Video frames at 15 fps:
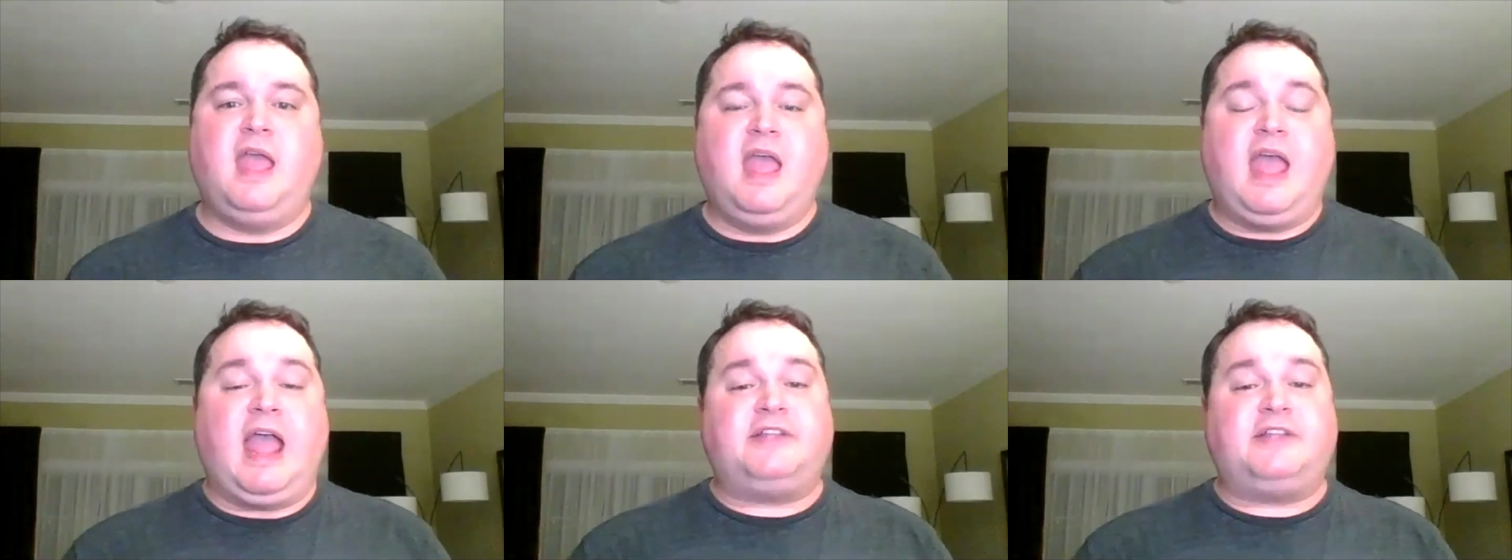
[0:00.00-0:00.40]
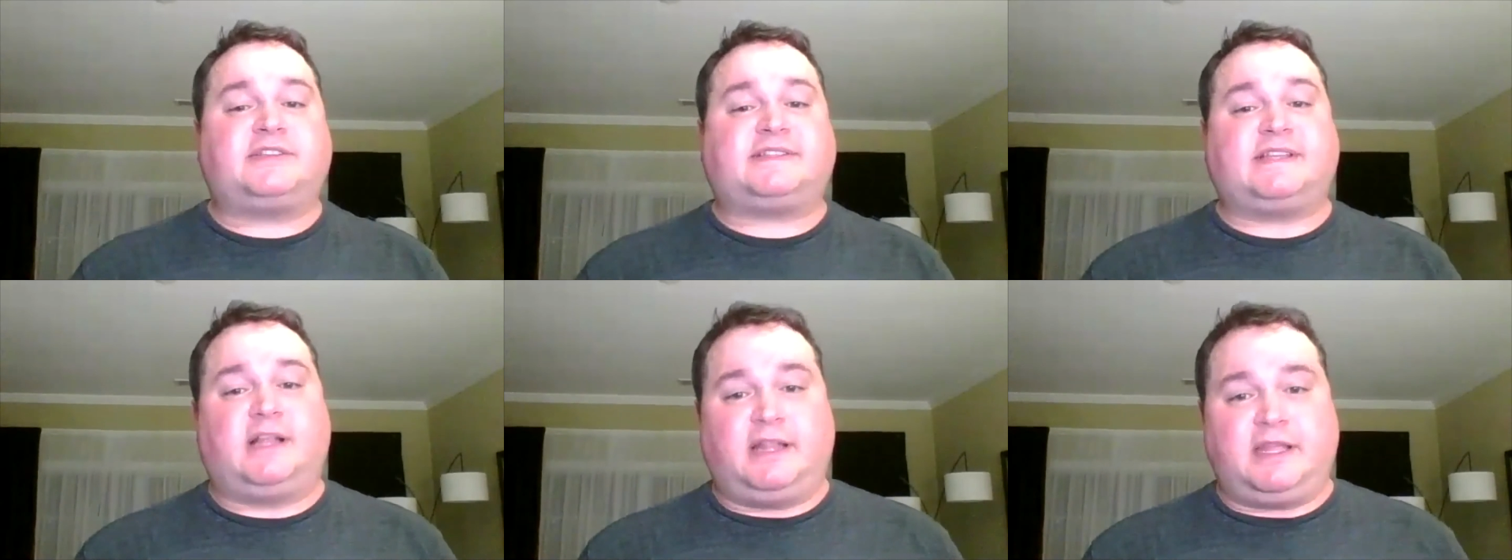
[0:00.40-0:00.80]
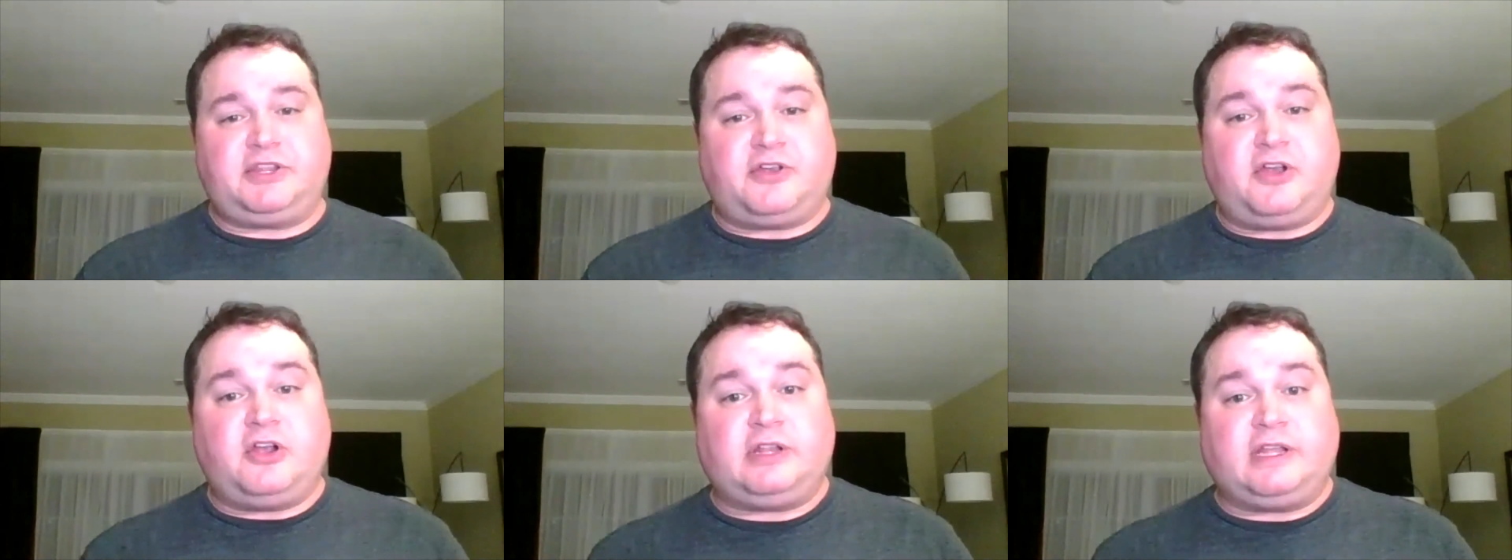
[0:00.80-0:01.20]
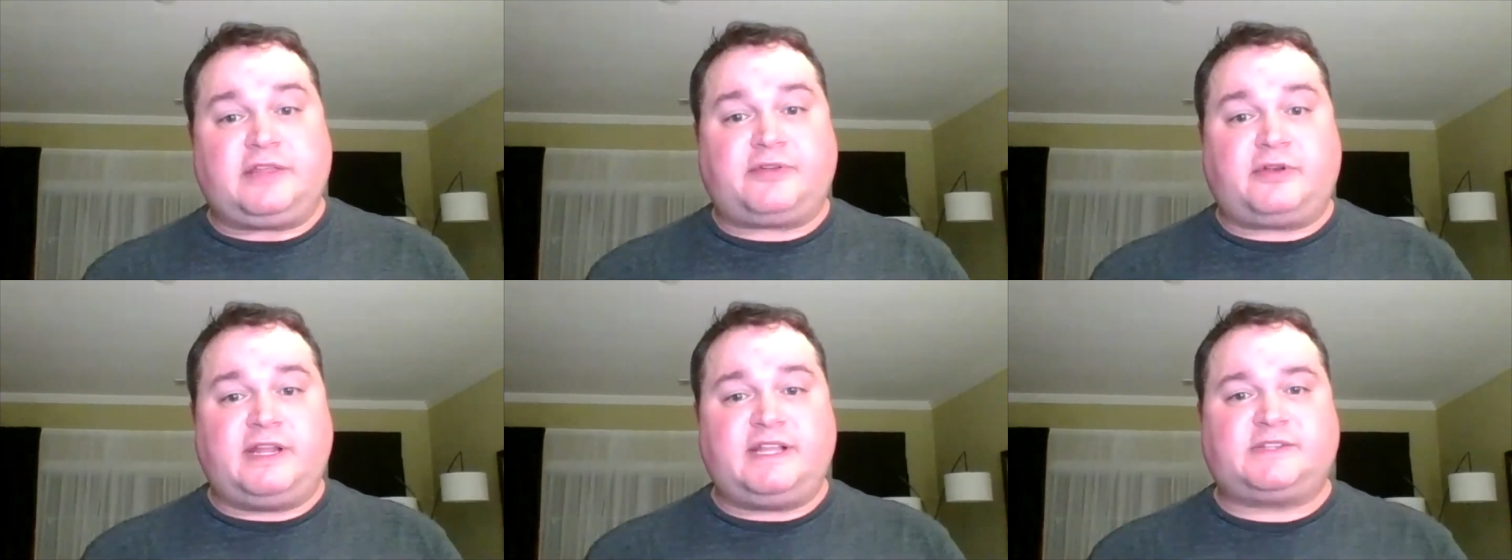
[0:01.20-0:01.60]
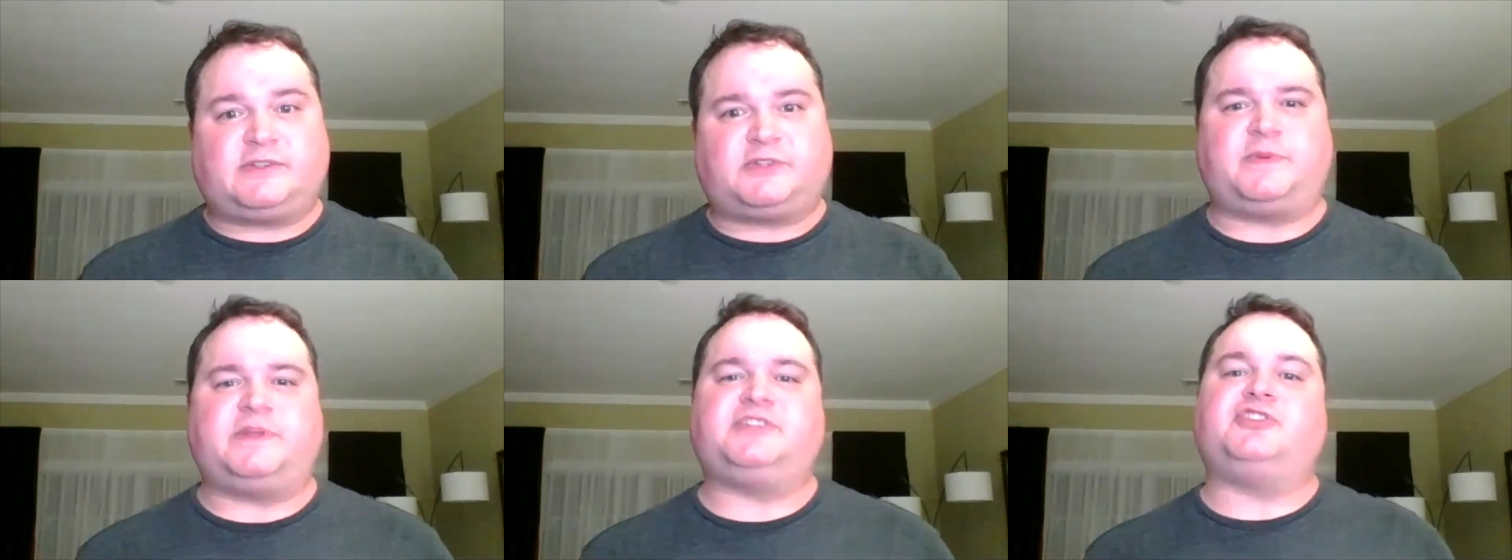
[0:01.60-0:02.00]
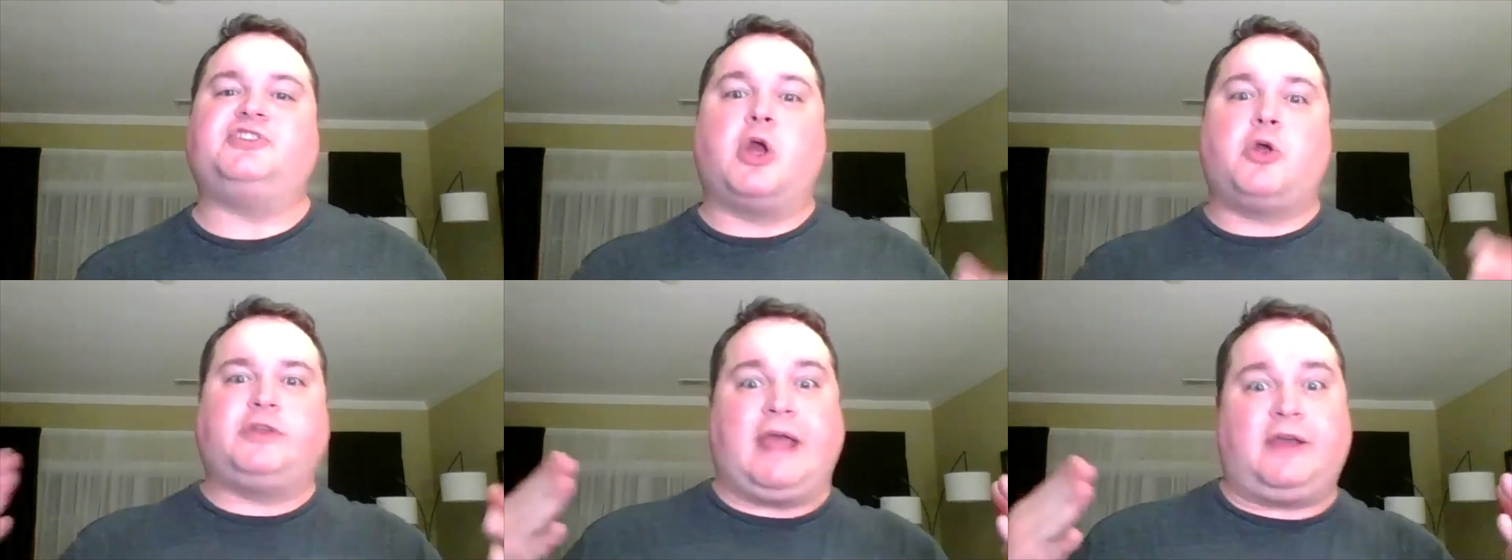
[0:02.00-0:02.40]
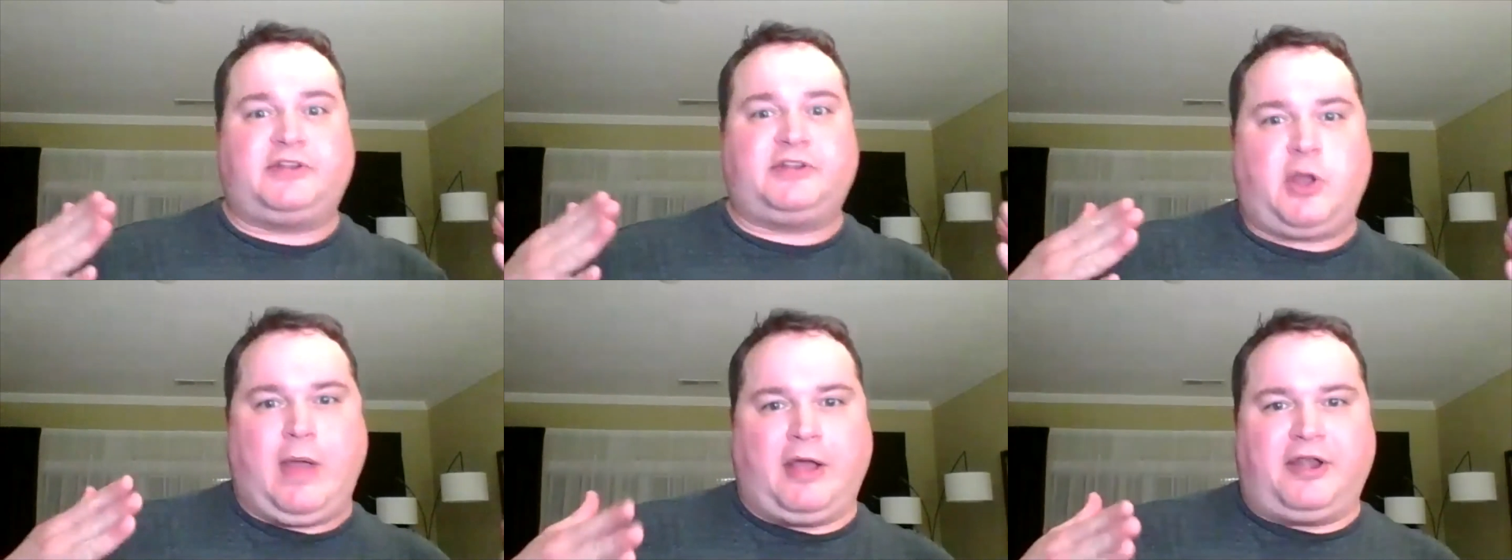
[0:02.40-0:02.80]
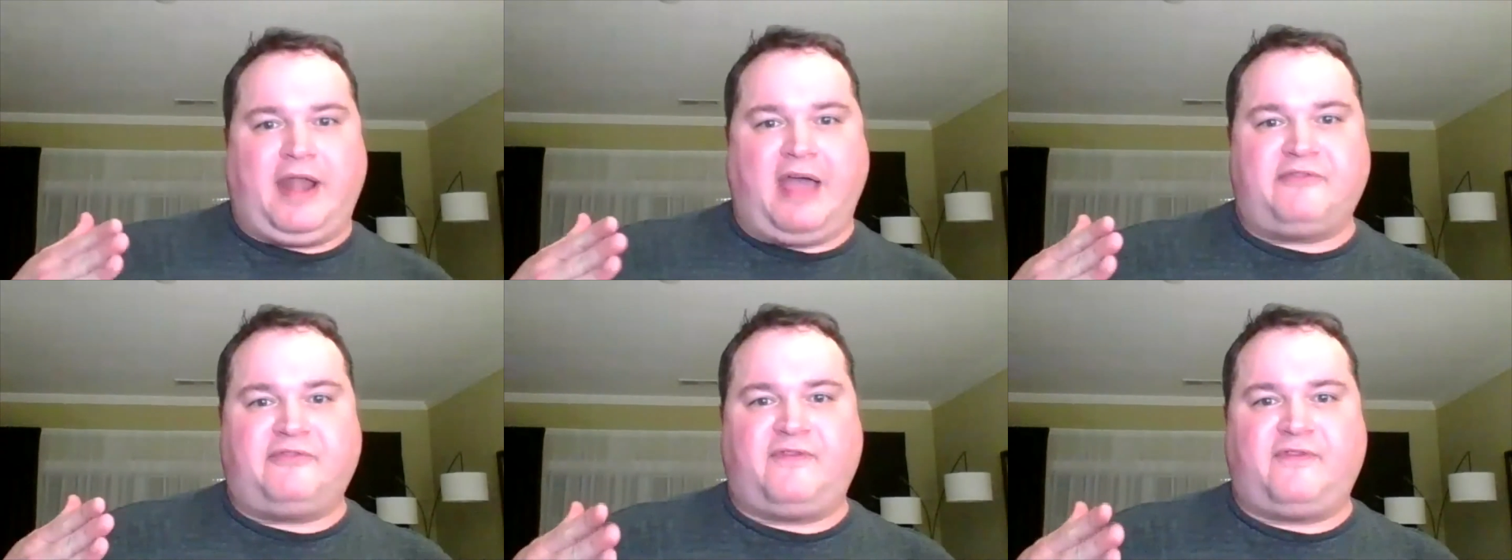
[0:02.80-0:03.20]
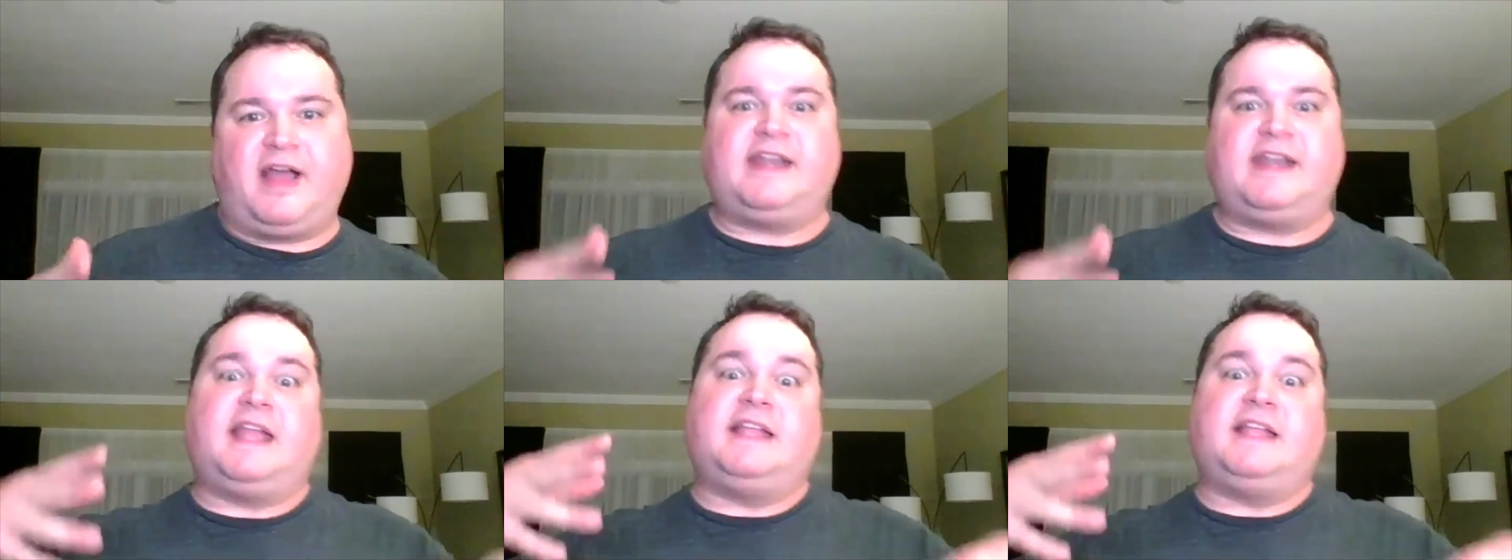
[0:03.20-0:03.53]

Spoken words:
And you're still in your early 30s, which means you know how to go out and have fun